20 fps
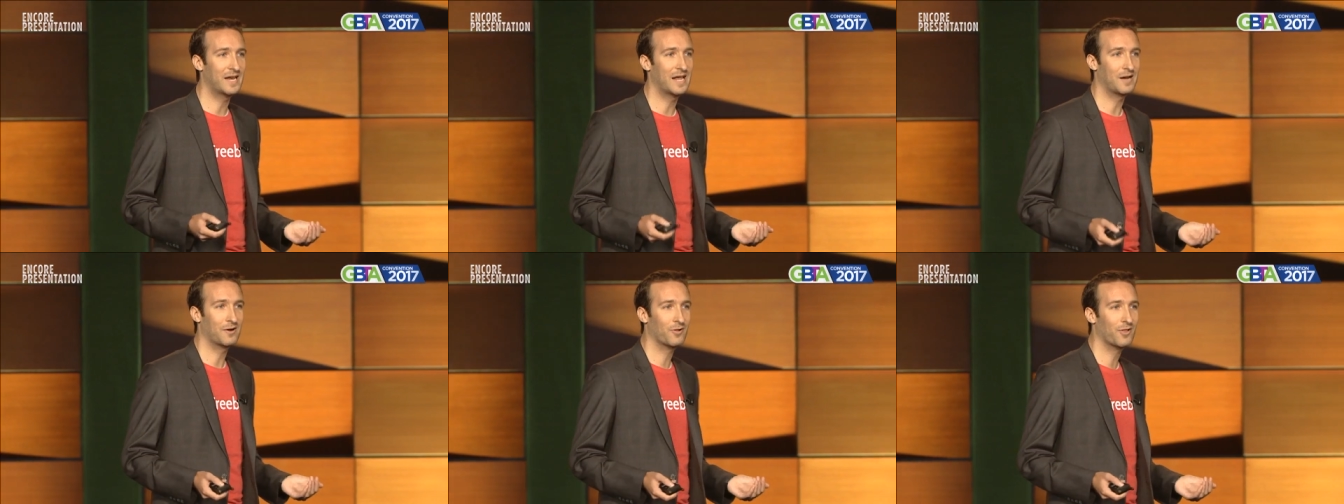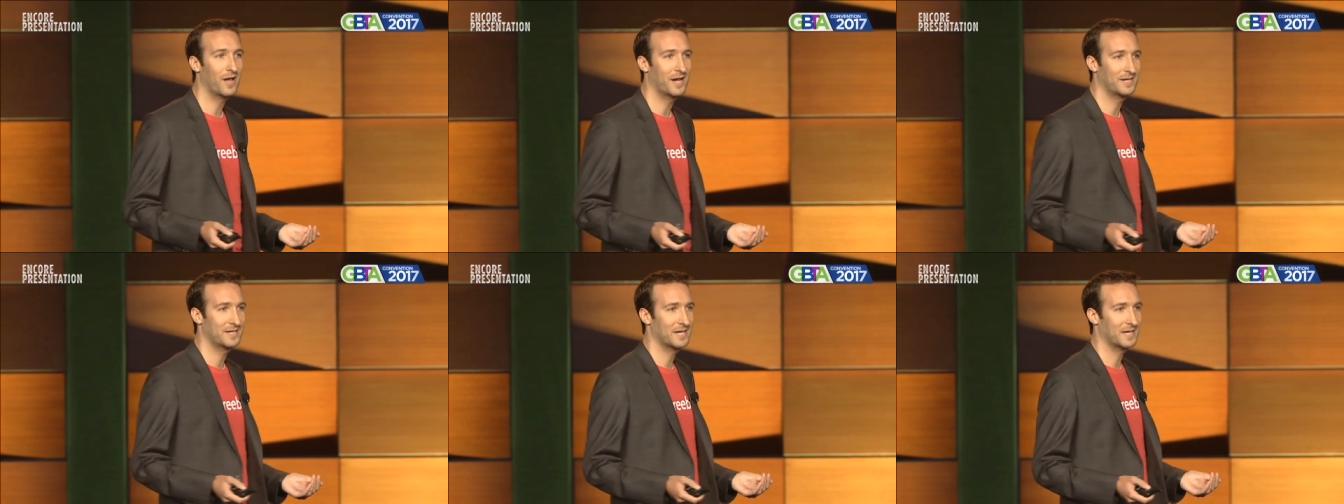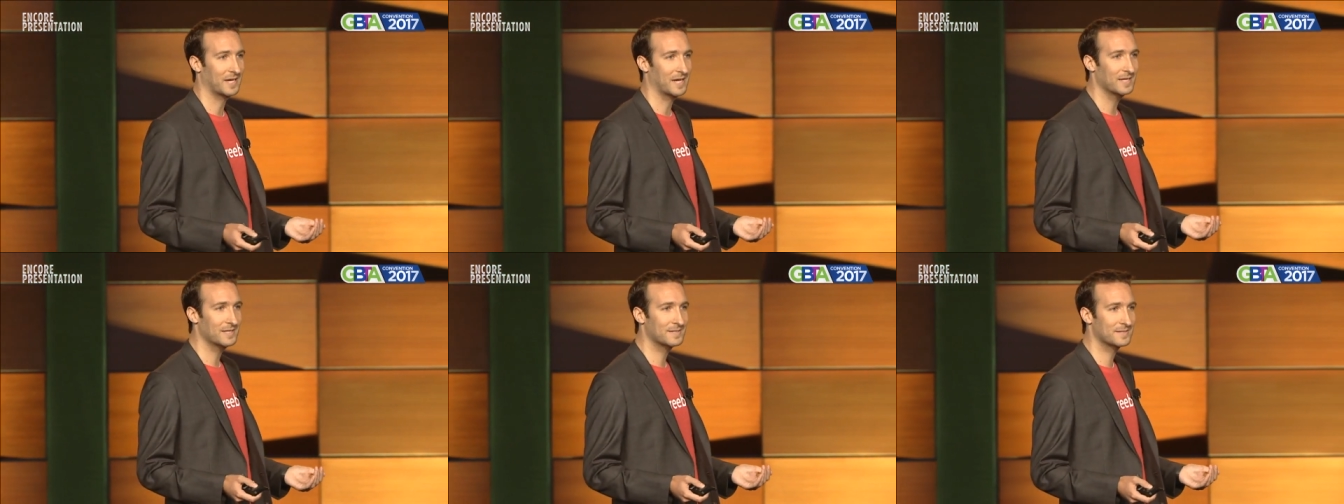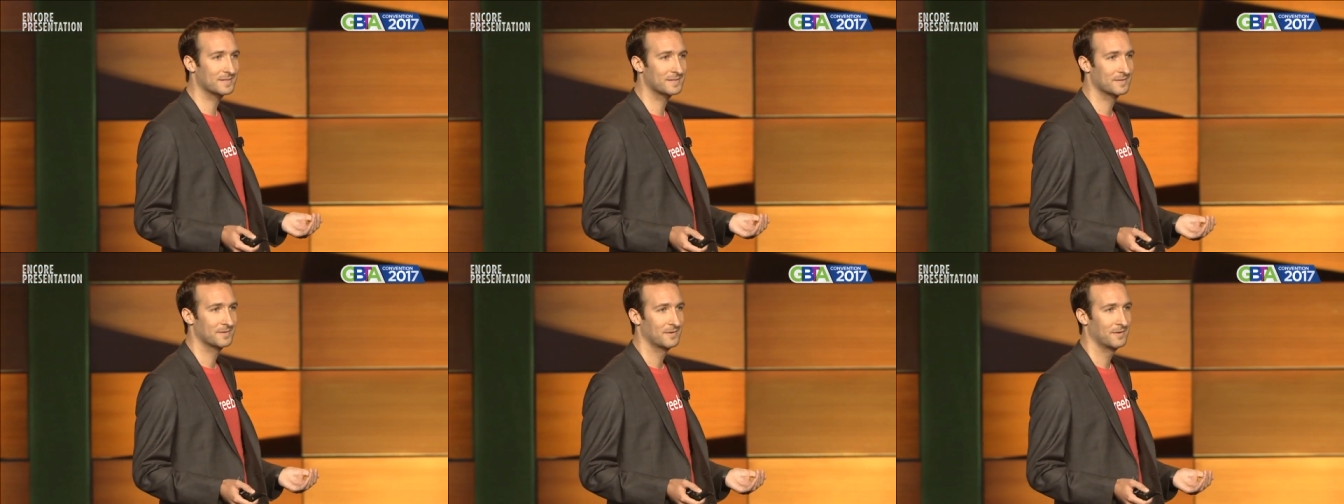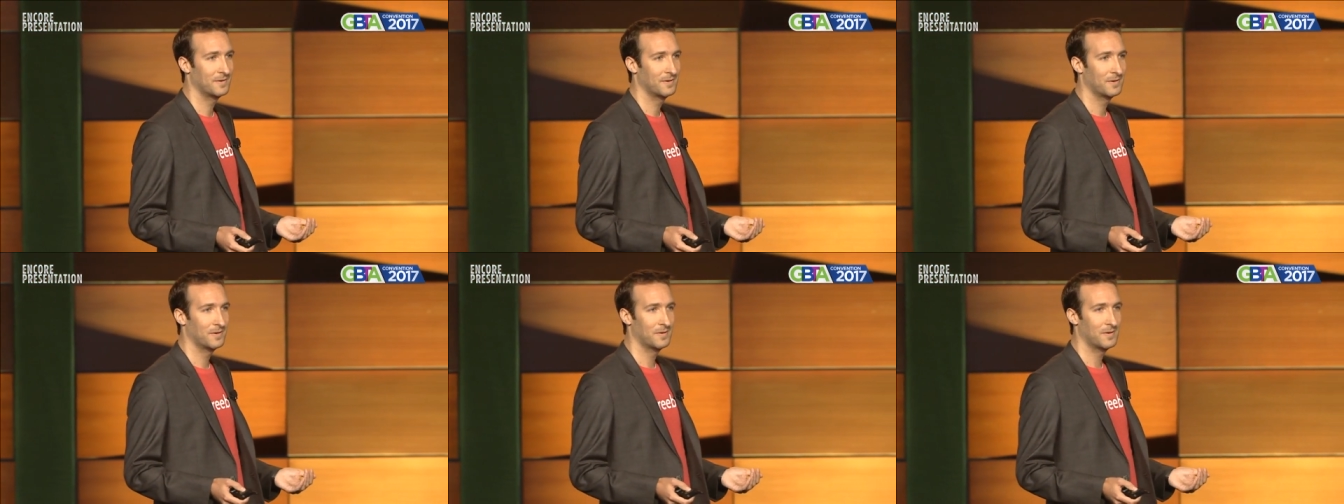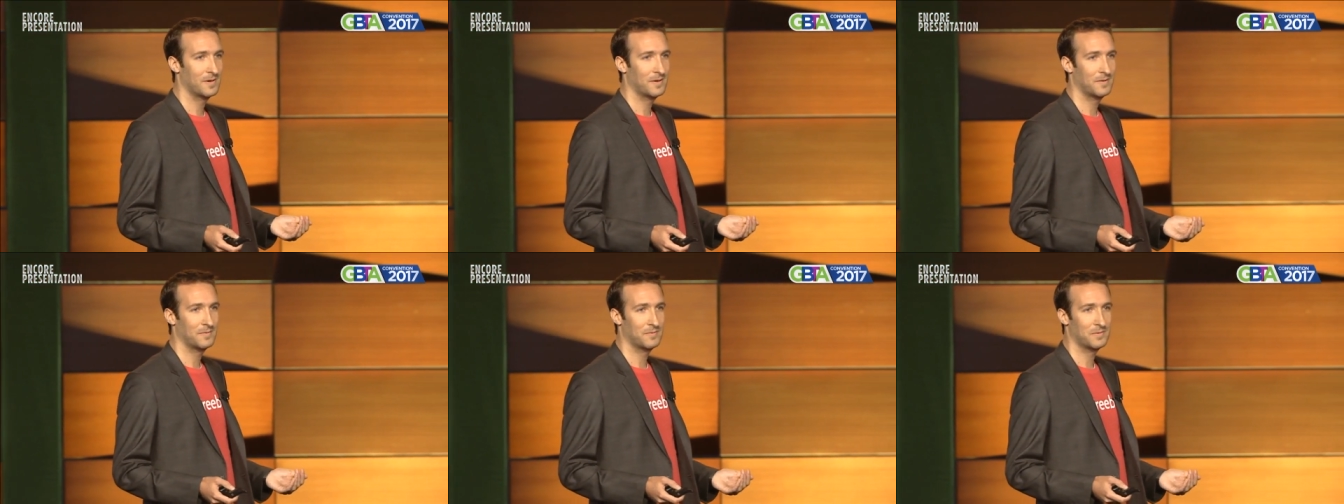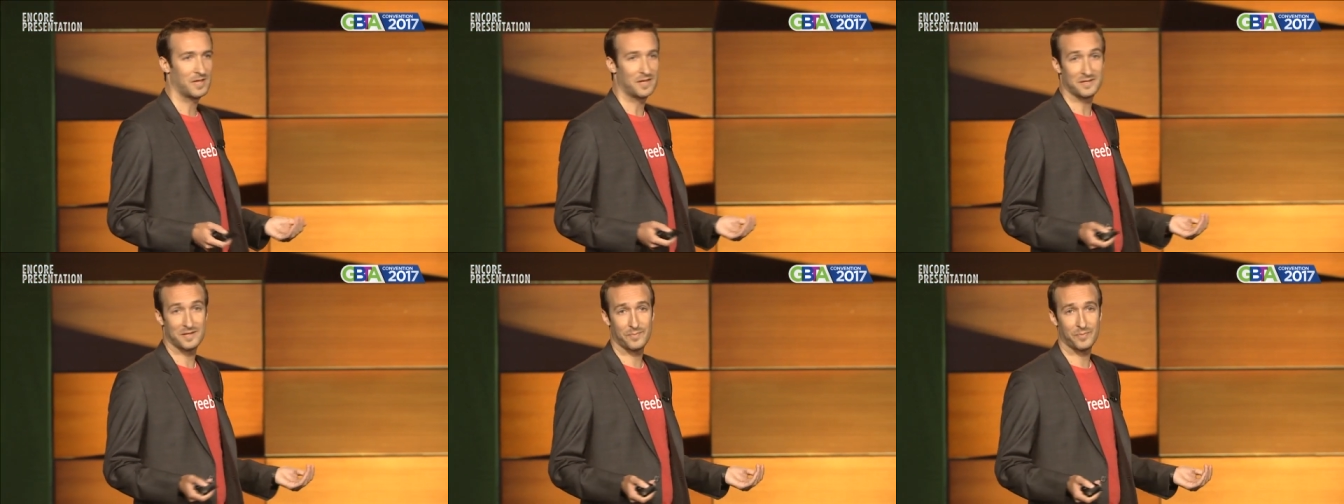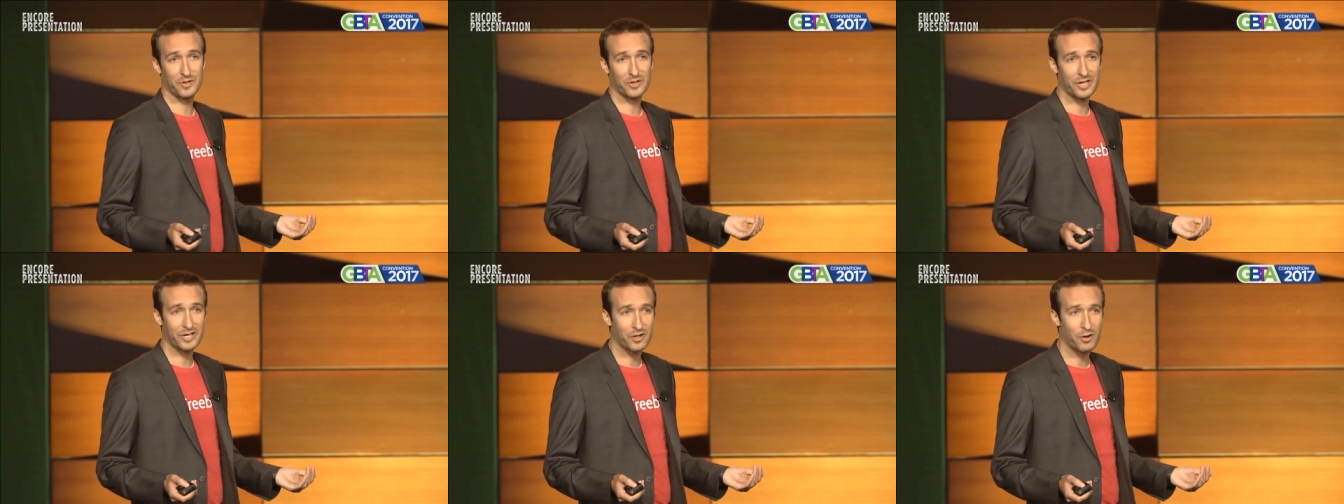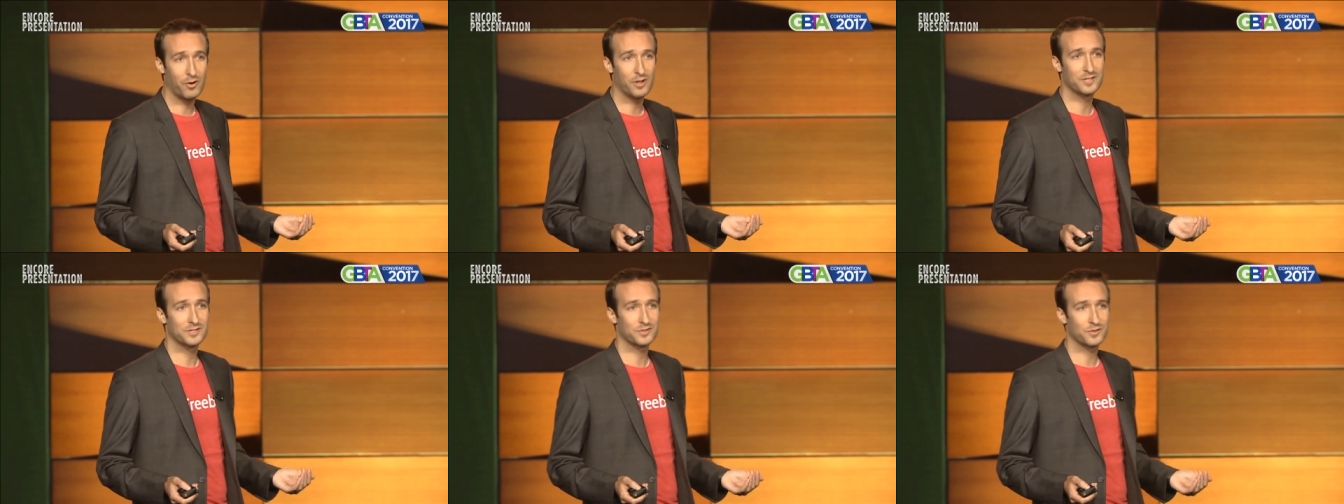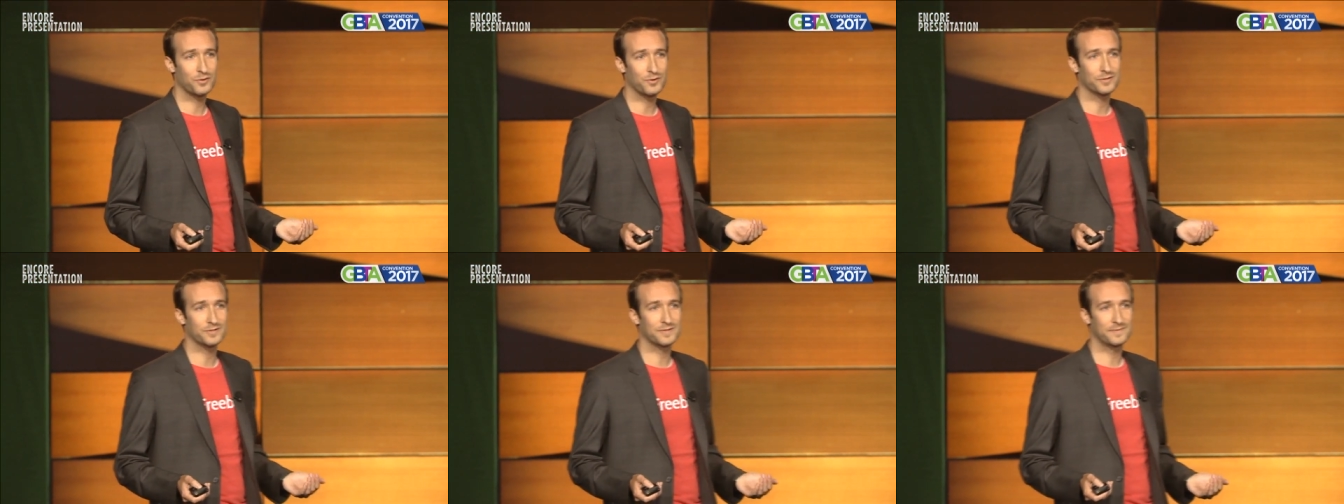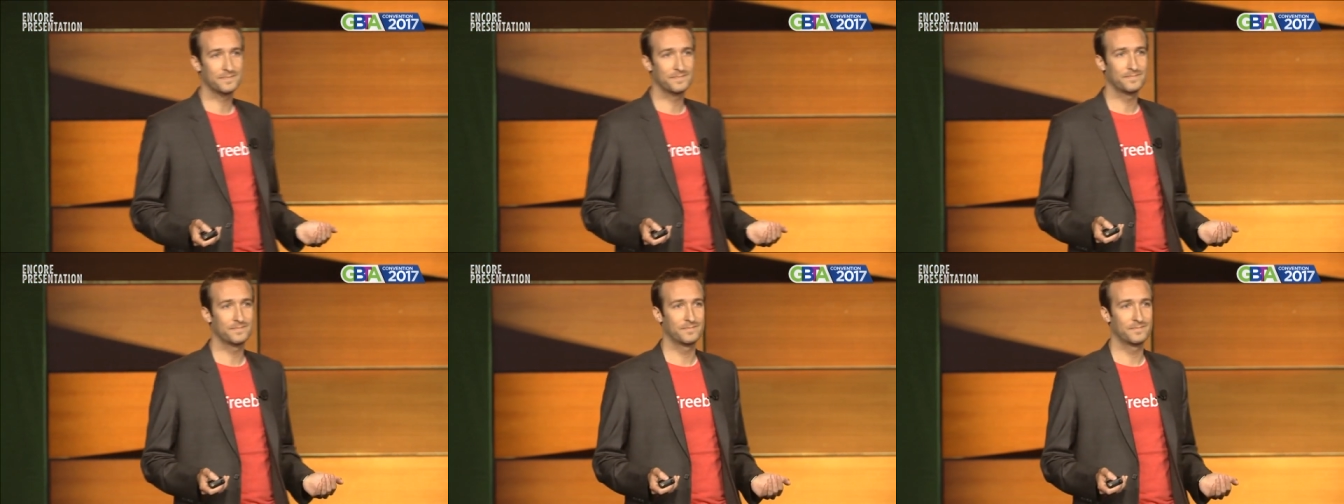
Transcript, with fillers: minute airline tickets that typically go unsold.